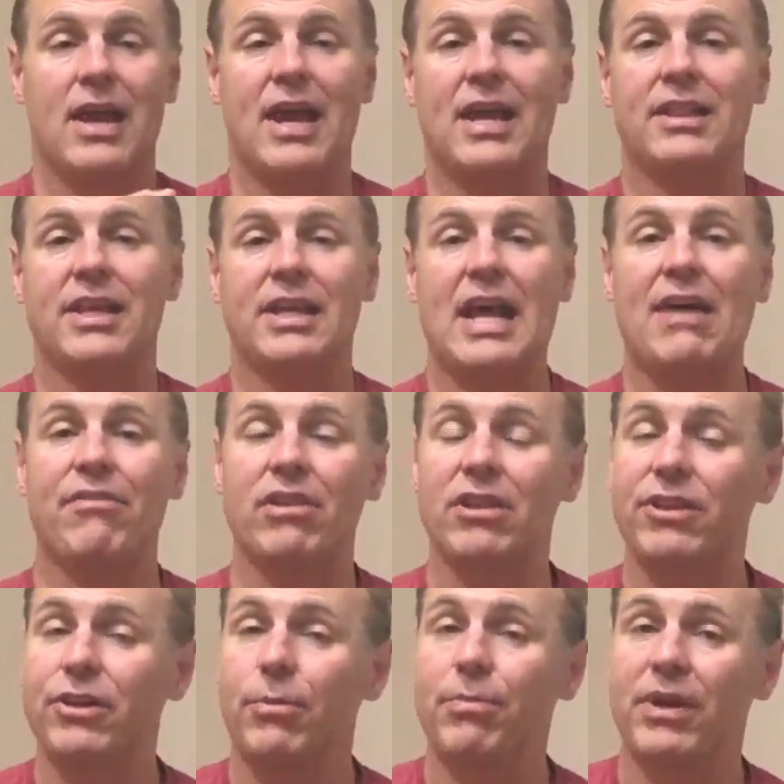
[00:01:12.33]
And then have a
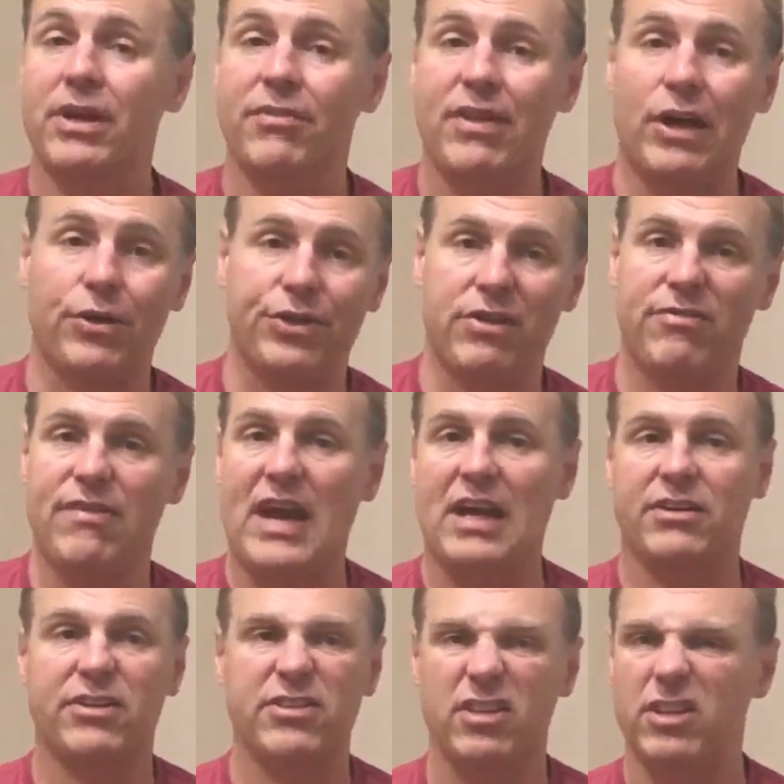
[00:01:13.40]
little bit of healthy
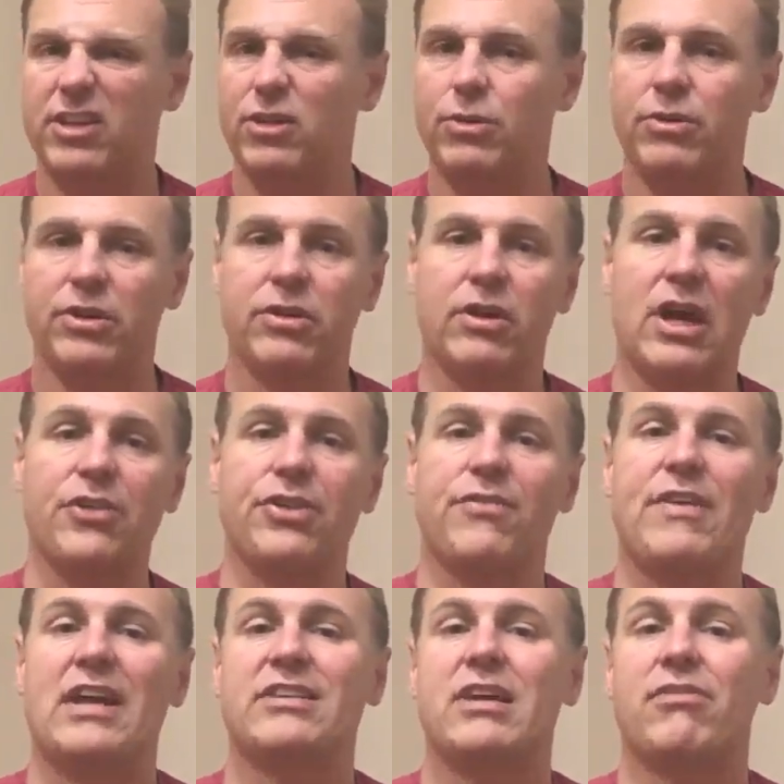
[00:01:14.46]
fat. Just a little,
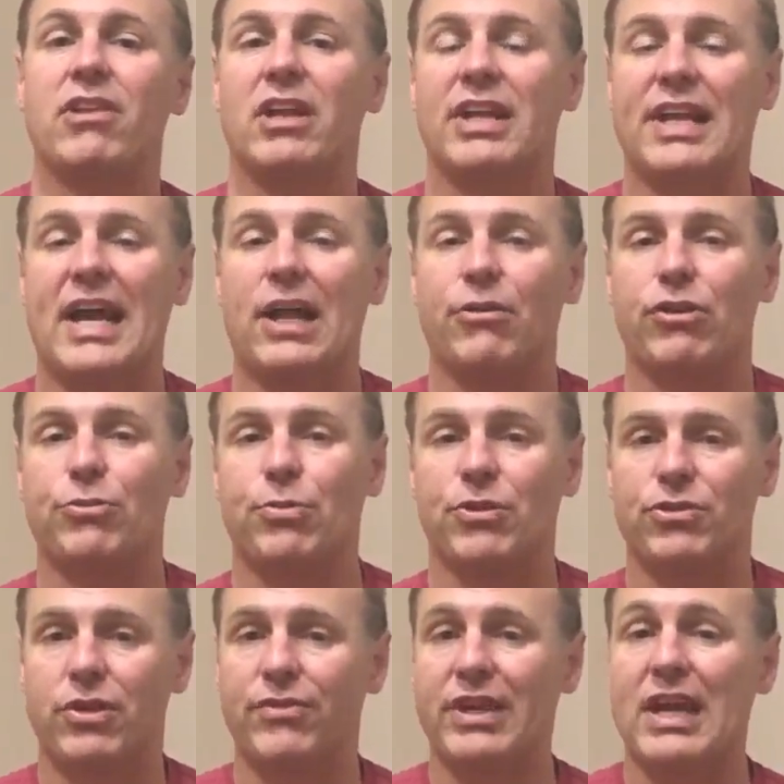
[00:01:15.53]
healthy fats have a lot of calories
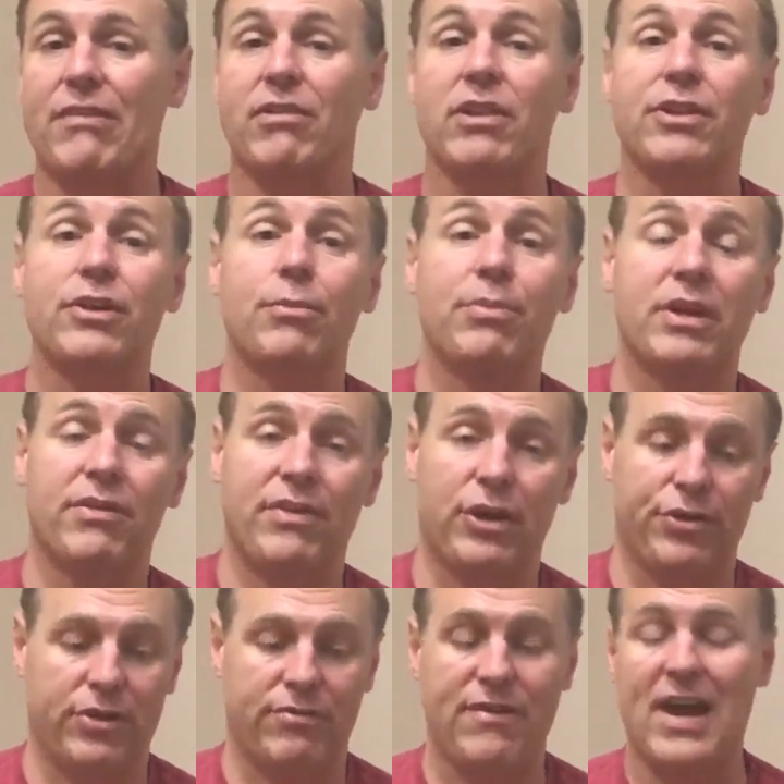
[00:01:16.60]
per serving. Have a little bit of
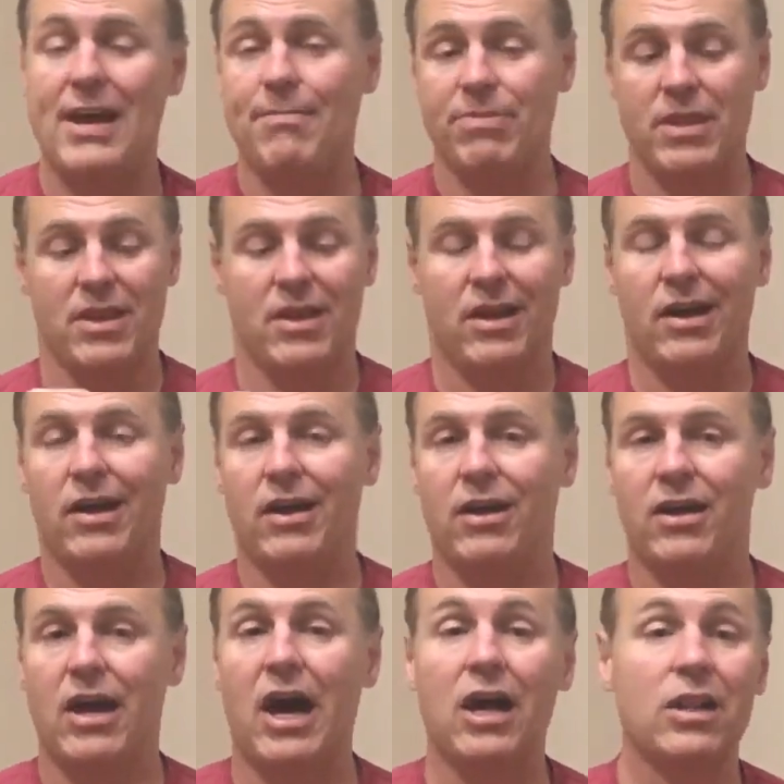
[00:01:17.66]
healthy fat.
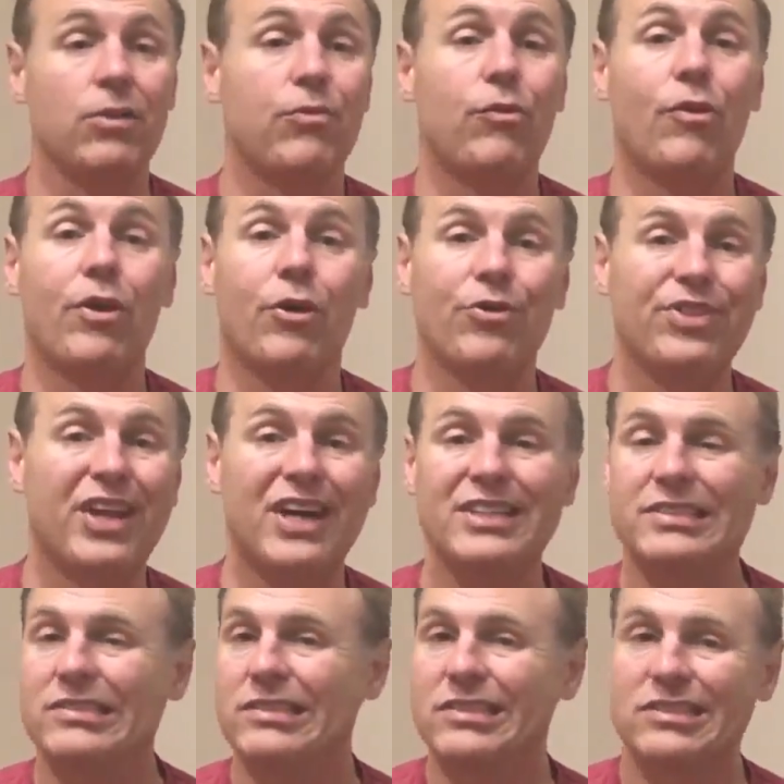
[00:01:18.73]
Olive oil,
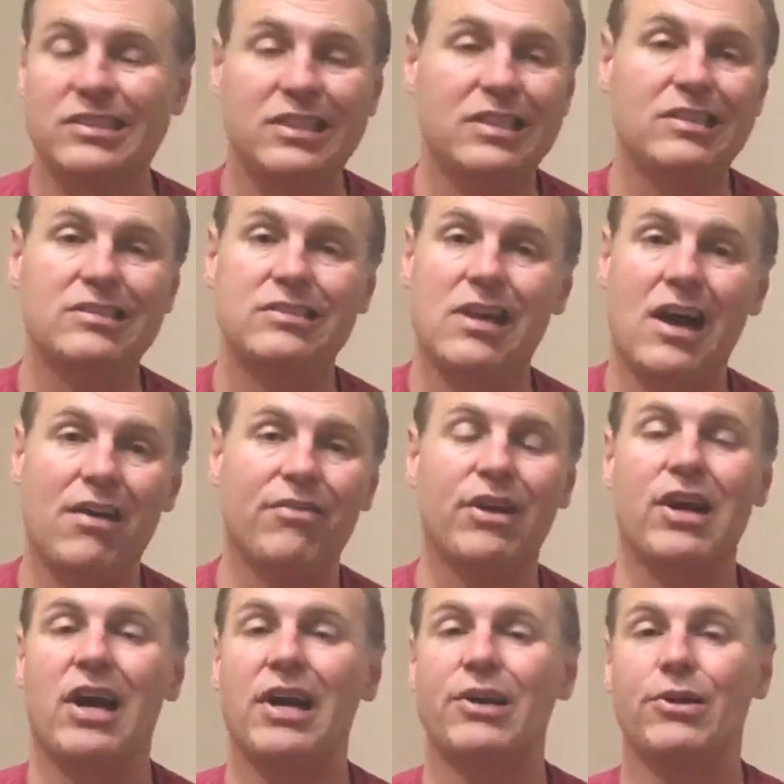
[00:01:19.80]
nuts, seeds,
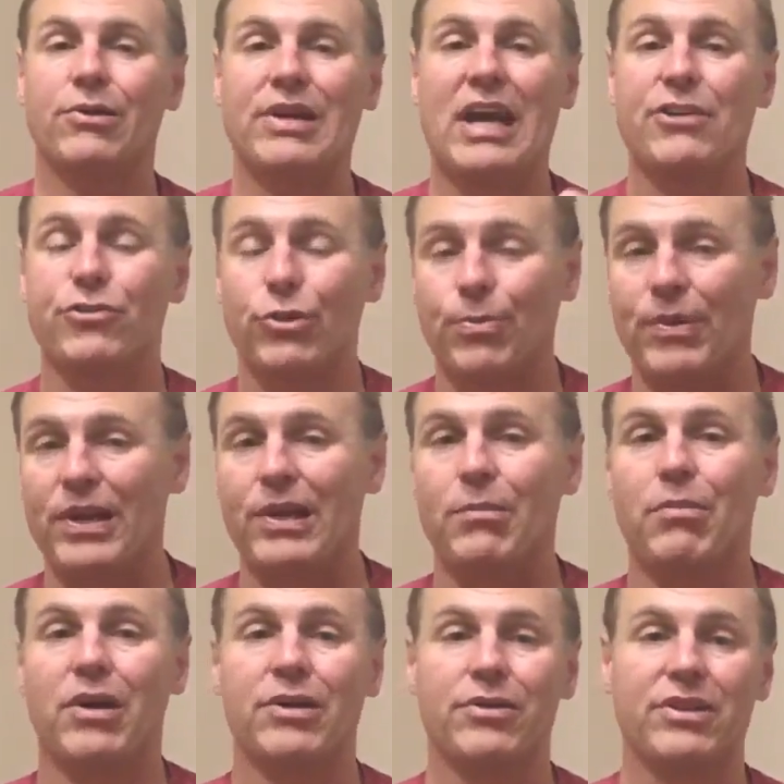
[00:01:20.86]
avocado, natural
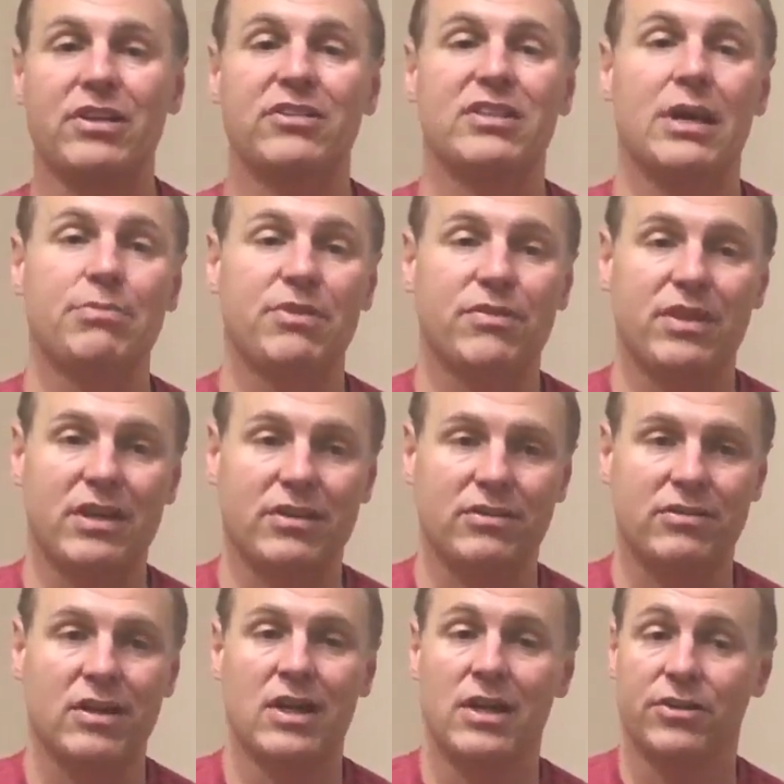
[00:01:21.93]
peanut butter, these types of
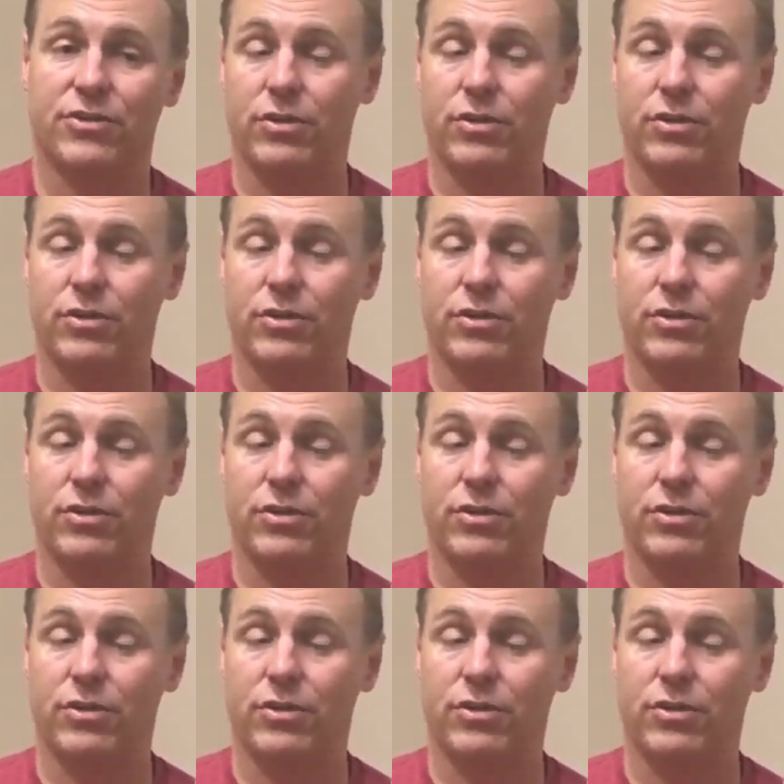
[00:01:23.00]
things.